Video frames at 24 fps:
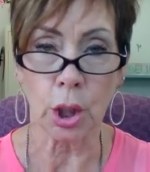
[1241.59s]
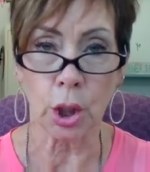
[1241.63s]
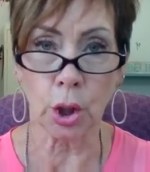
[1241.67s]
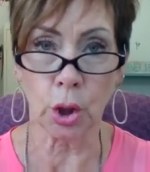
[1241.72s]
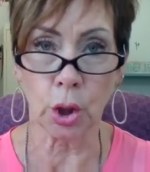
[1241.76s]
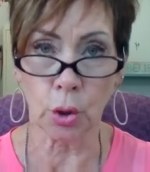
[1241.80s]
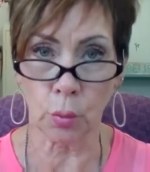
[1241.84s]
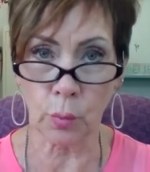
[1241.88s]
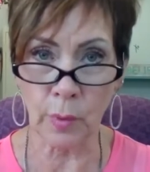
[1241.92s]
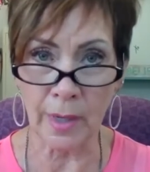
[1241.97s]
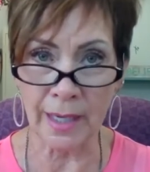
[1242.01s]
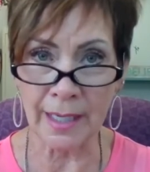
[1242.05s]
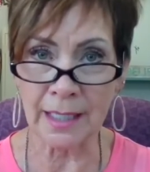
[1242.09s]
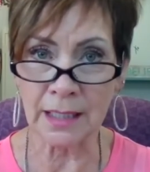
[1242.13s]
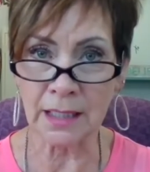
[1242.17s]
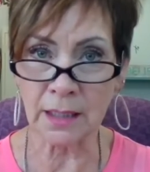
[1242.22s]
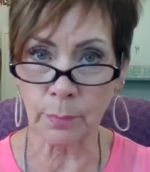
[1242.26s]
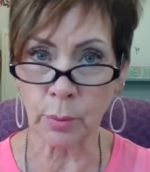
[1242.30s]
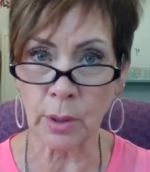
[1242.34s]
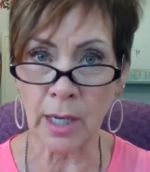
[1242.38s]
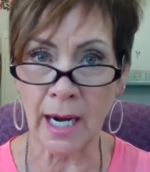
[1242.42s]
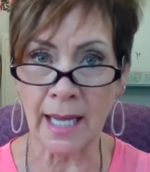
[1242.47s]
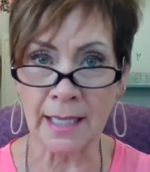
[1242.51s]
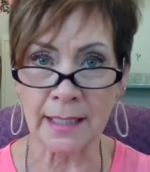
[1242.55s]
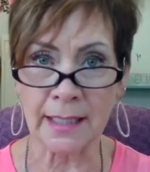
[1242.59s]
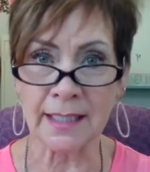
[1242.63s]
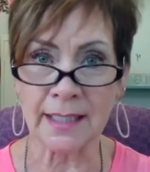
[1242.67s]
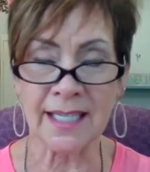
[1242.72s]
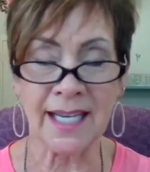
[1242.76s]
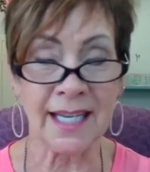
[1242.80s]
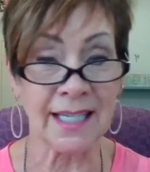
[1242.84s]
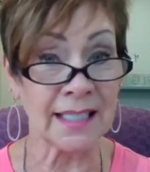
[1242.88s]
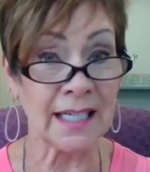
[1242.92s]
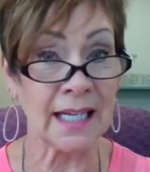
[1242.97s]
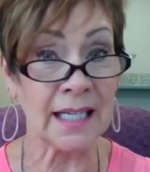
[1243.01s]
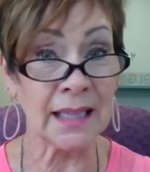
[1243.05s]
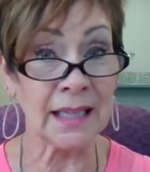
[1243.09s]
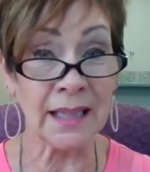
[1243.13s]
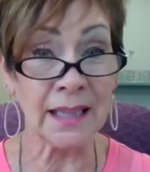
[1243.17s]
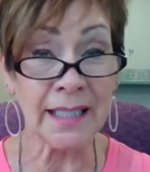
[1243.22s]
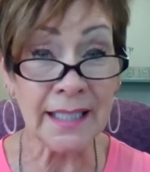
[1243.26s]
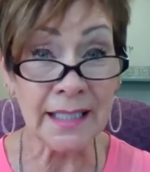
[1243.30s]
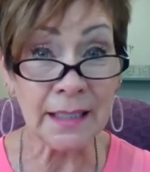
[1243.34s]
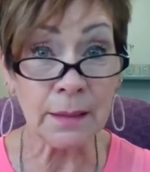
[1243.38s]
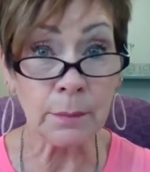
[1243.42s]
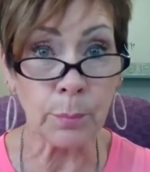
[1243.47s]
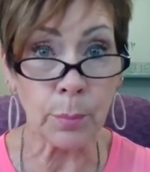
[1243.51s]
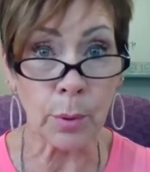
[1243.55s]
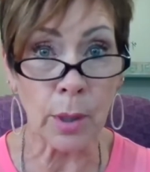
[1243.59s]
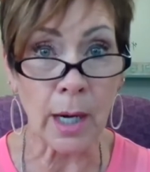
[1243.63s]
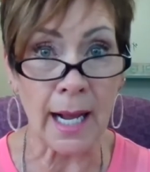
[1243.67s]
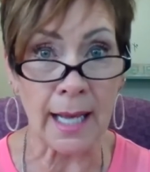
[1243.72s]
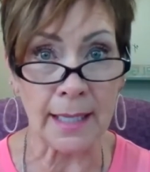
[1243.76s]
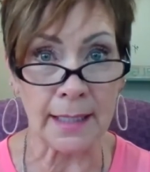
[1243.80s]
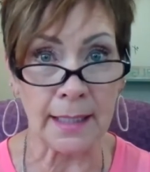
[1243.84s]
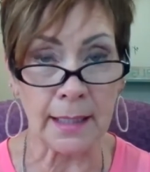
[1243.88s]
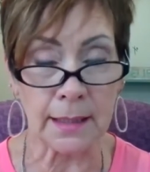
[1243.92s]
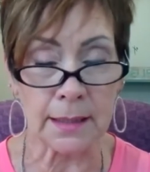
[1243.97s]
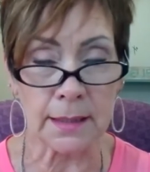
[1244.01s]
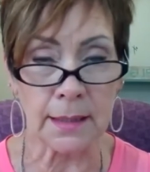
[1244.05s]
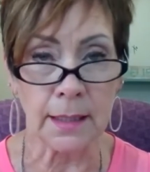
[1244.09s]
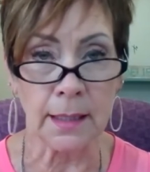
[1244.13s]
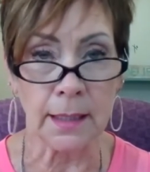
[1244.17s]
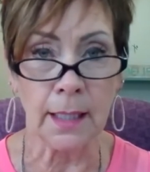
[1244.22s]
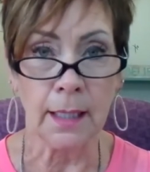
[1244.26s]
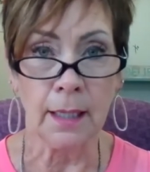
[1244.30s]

Great product and clean product.